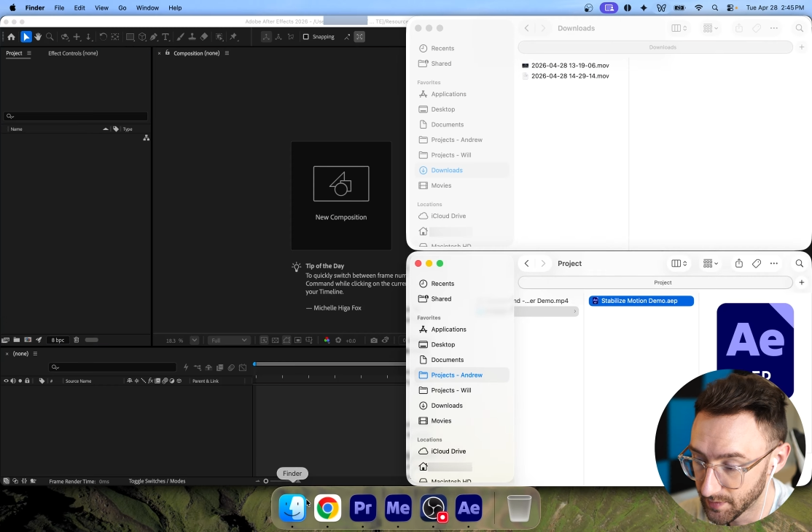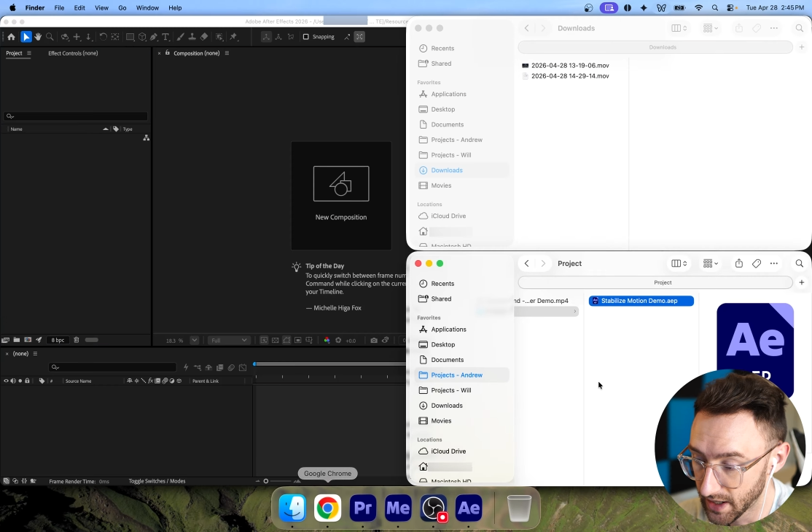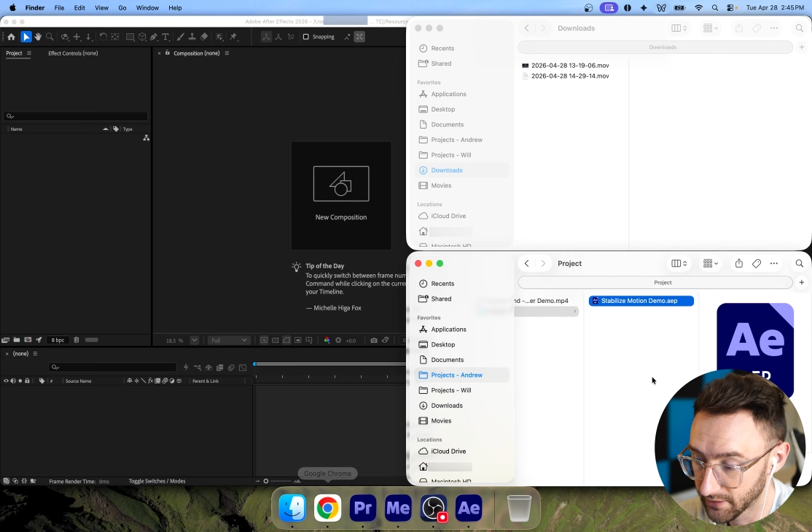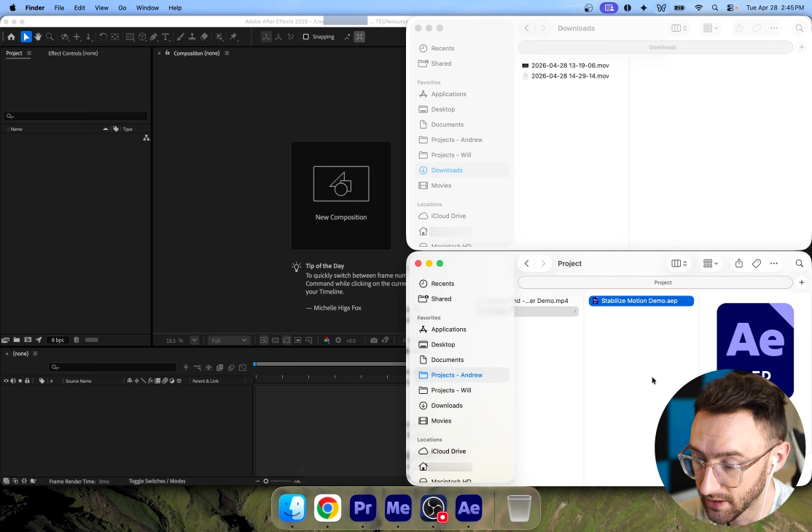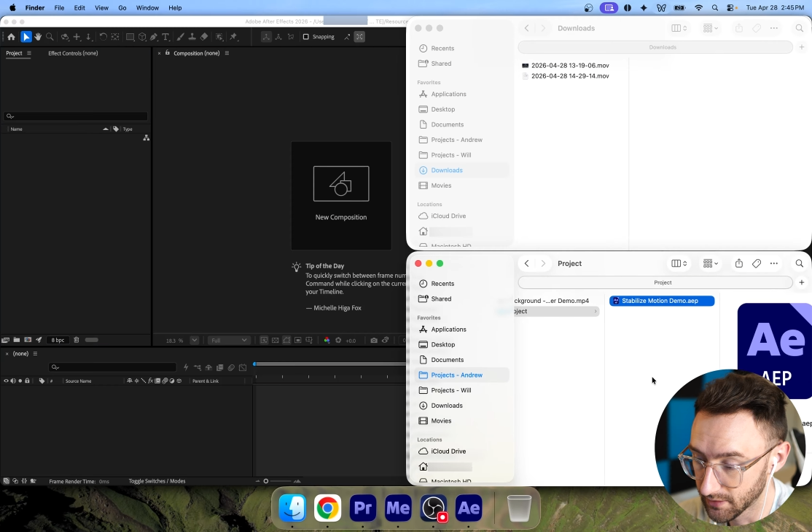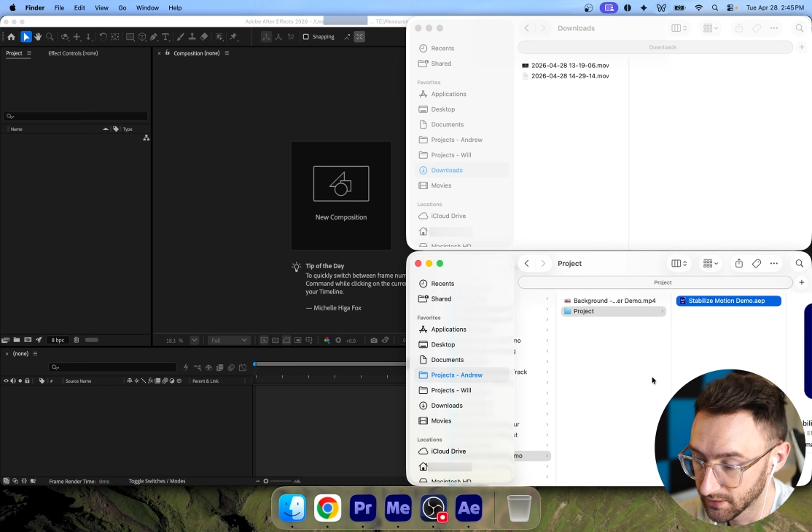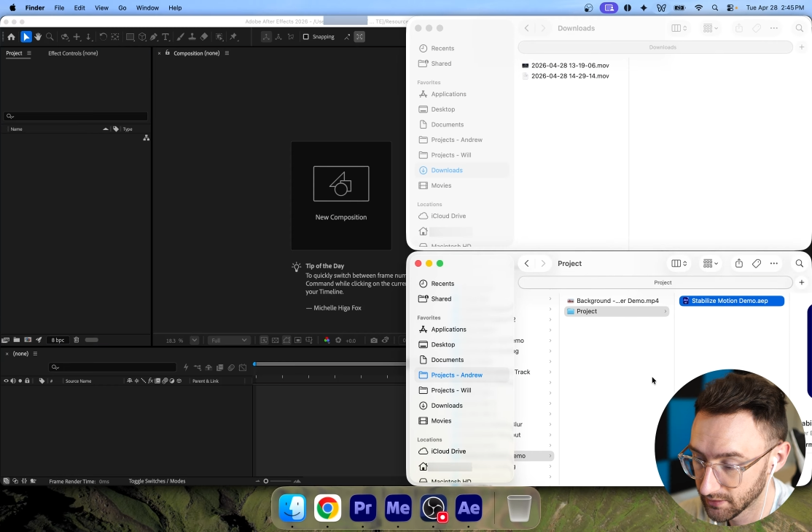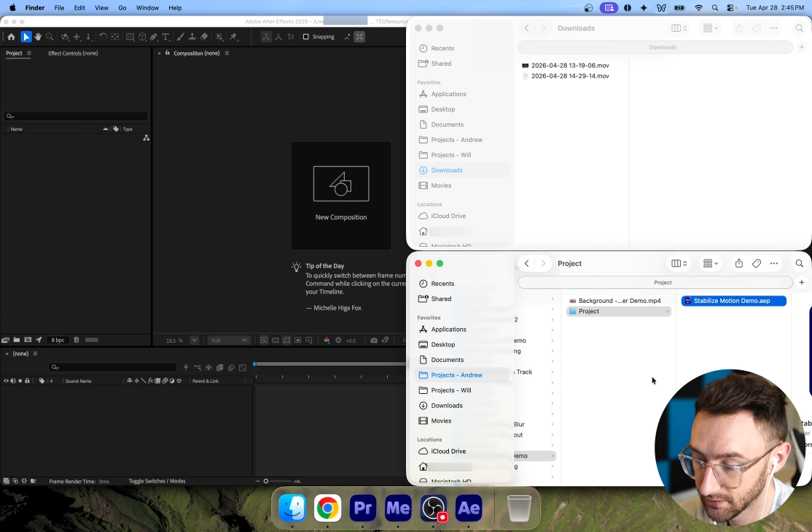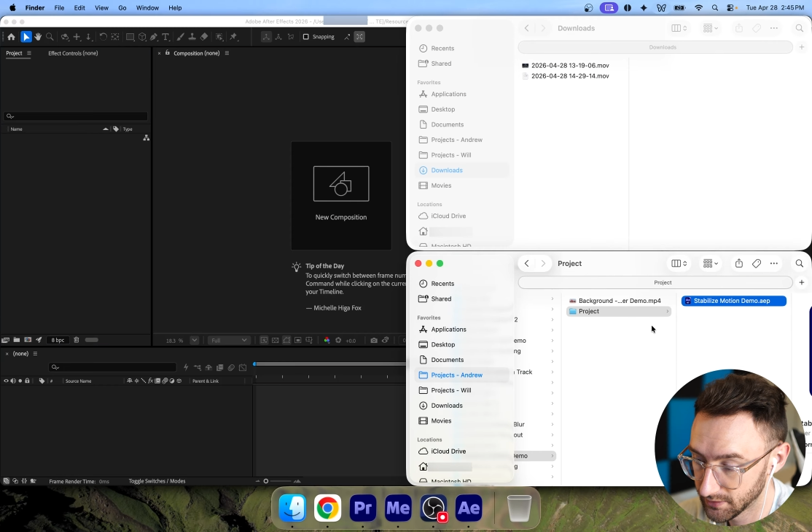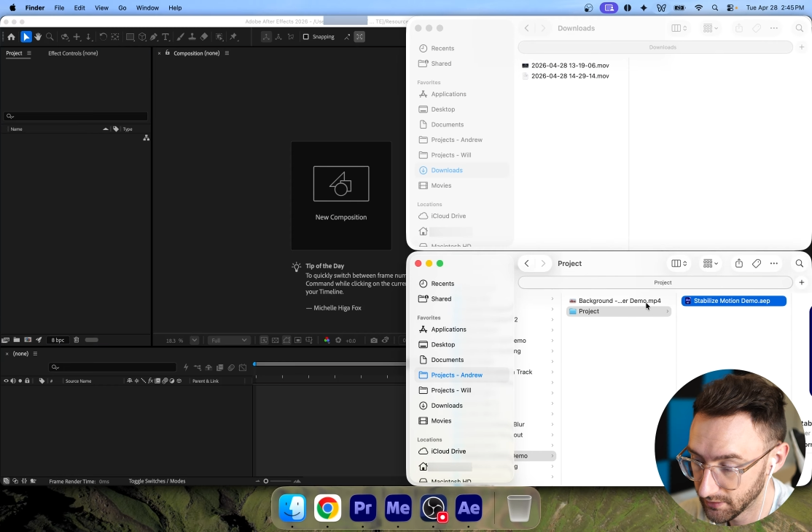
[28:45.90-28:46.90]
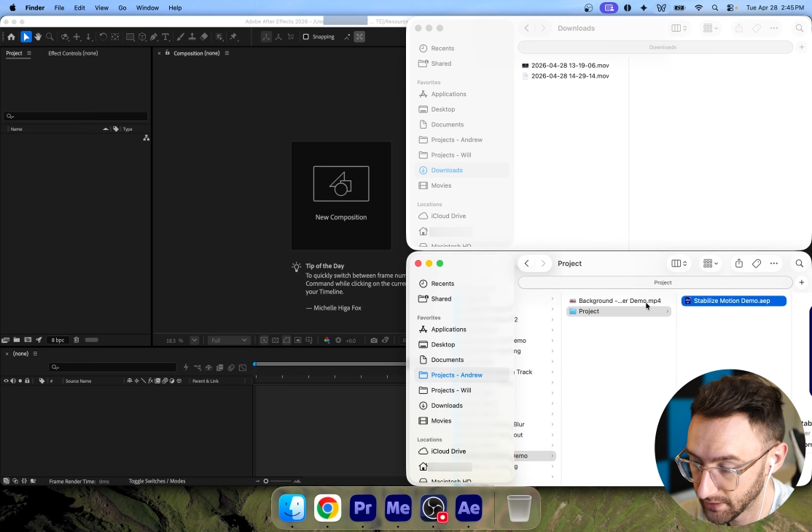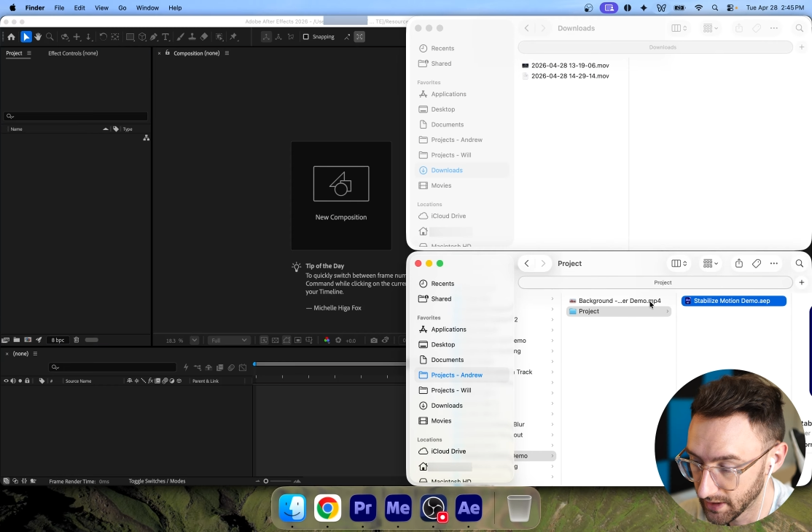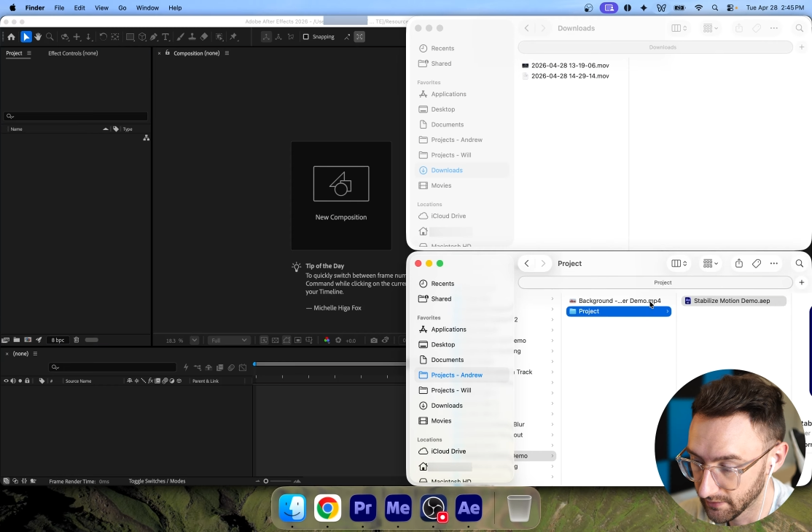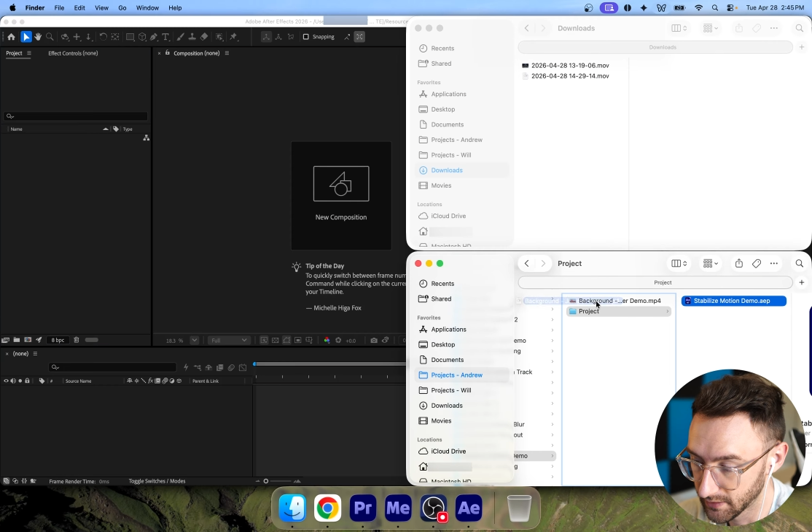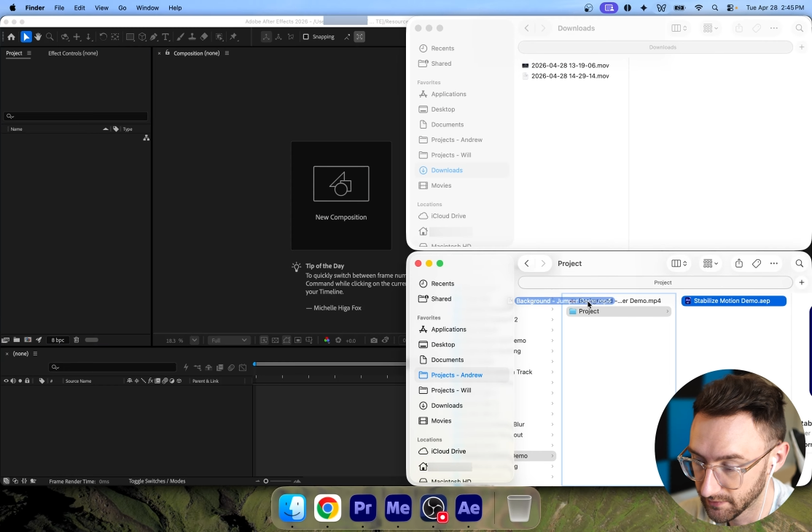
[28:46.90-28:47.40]
the background to the
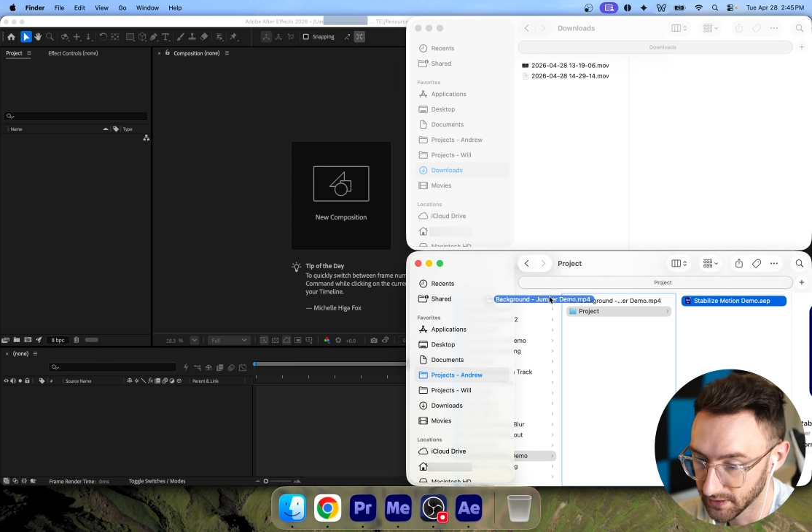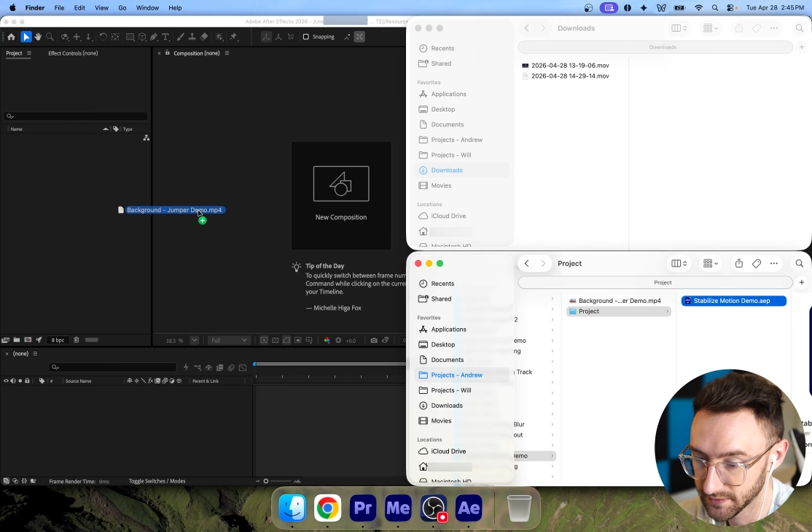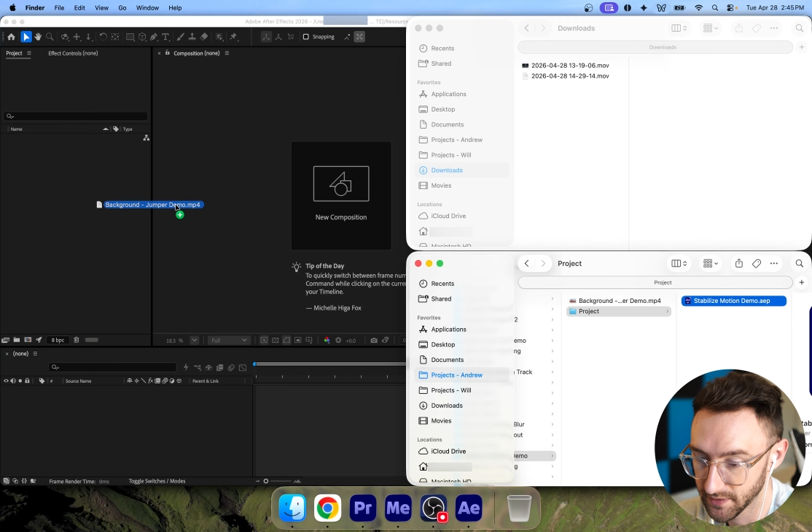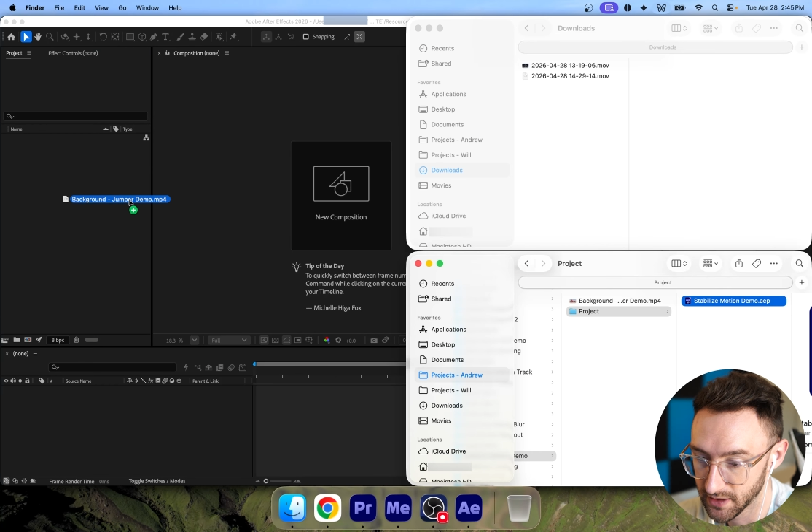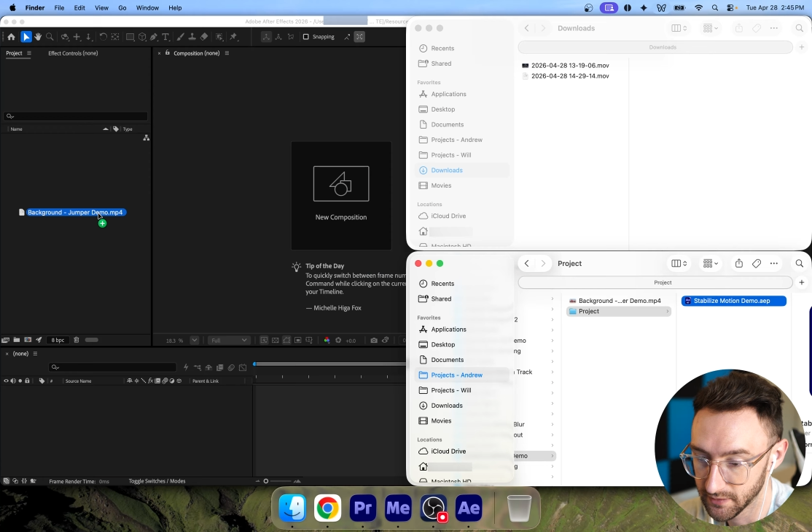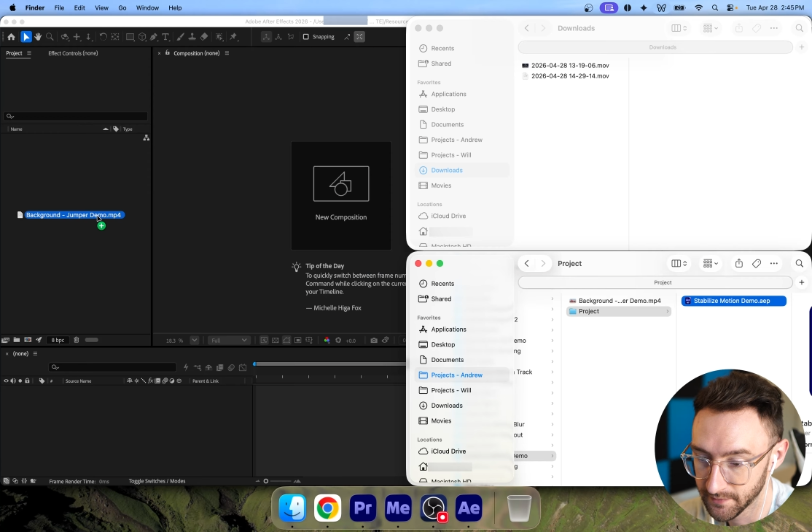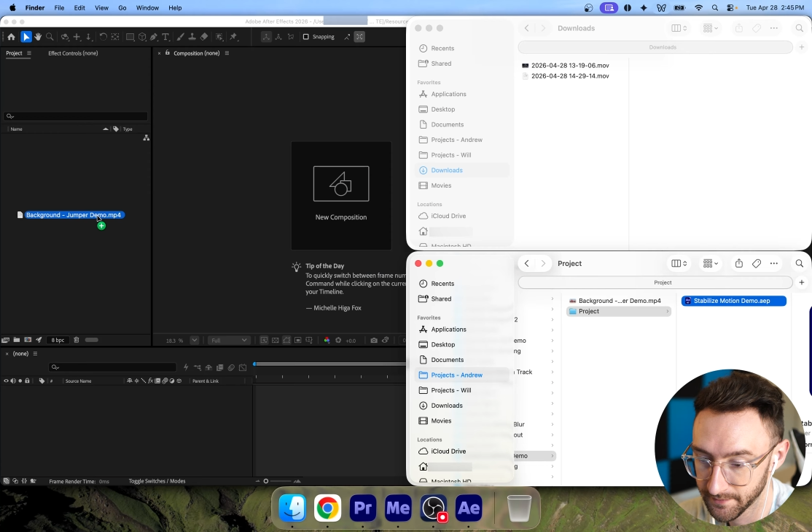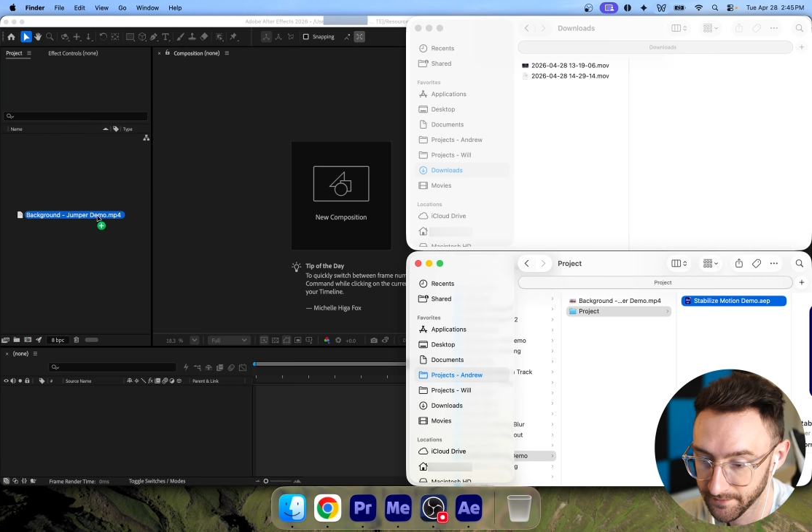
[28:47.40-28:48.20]
After Effects file,